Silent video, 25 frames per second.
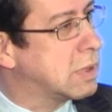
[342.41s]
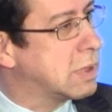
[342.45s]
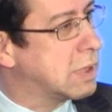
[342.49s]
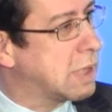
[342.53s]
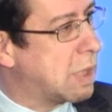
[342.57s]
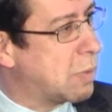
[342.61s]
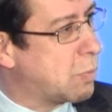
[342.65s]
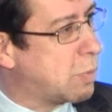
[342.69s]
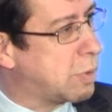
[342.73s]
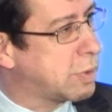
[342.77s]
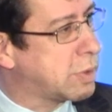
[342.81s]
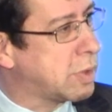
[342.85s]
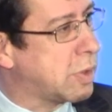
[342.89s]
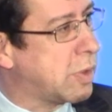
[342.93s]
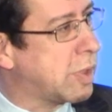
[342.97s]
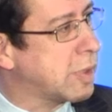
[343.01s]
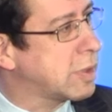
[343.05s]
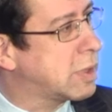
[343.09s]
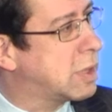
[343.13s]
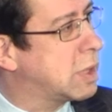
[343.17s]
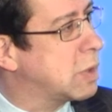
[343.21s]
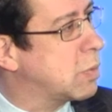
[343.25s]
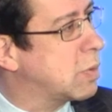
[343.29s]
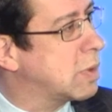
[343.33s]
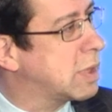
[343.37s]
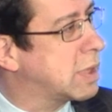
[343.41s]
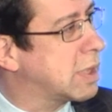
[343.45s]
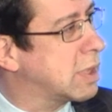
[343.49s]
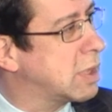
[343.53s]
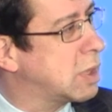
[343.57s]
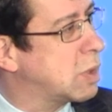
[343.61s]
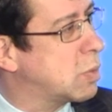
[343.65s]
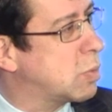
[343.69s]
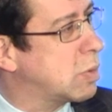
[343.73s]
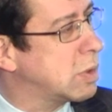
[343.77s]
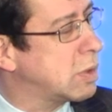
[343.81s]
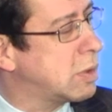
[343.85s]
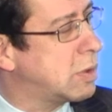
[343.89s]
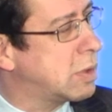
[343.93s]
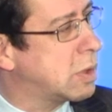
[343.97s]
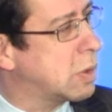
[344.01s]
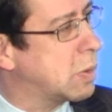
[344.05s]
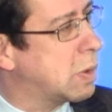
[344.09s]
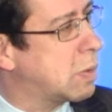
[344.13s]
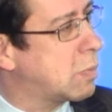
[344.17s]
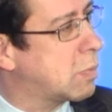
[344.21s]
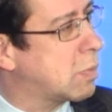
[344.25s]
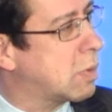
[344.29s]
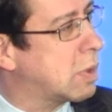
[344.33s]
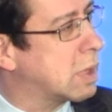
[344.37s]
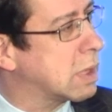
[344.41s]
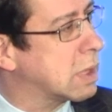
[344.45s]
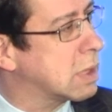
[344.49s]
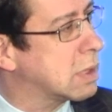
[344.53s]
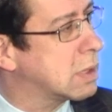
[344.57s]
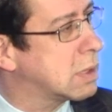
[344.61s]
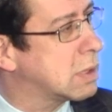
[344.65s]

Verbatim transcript: that will talk to you and tell you what you're doing wrong.